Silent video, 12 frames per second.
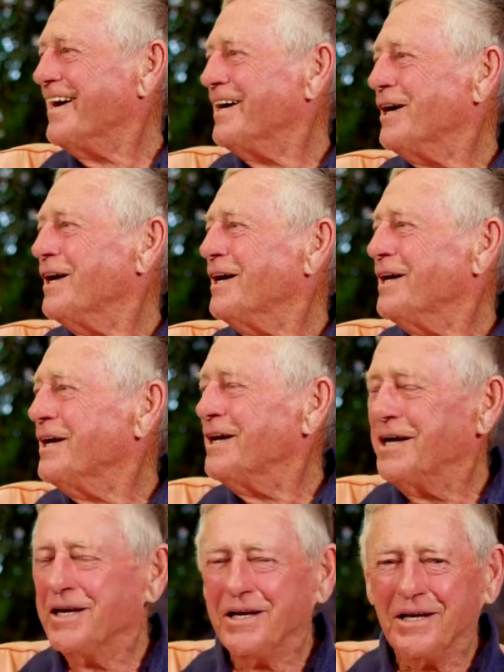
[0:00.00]

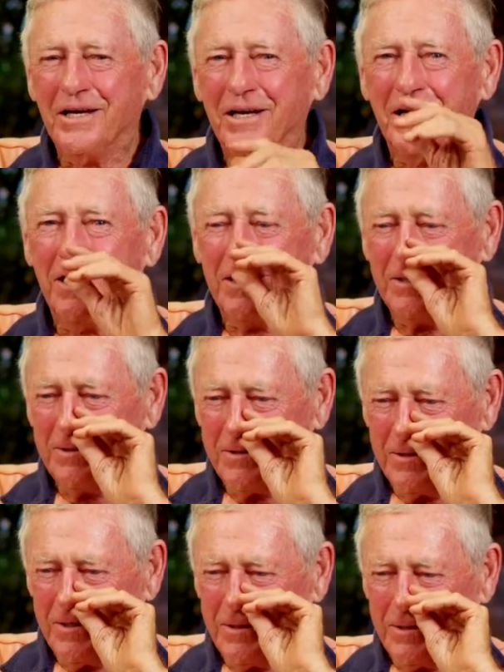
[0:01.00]

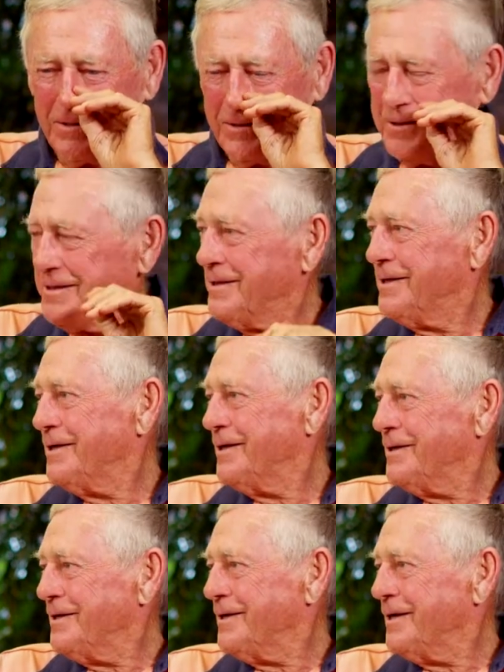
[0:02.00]

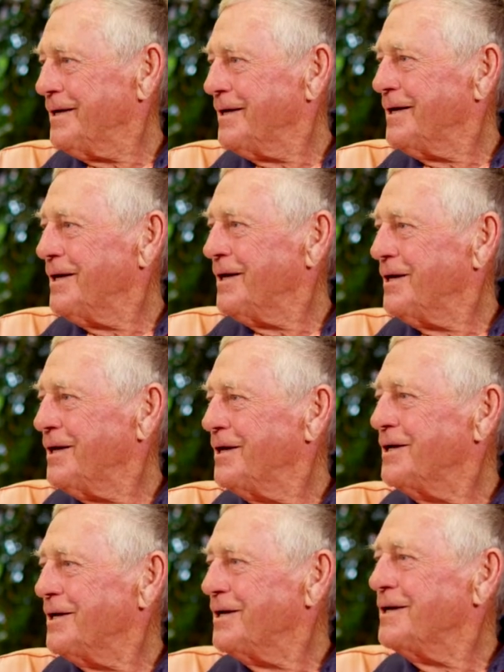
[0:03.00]

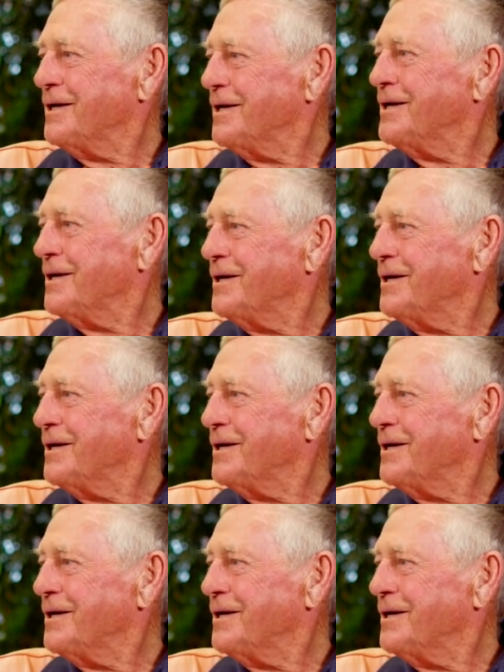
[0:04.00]
(not speaking)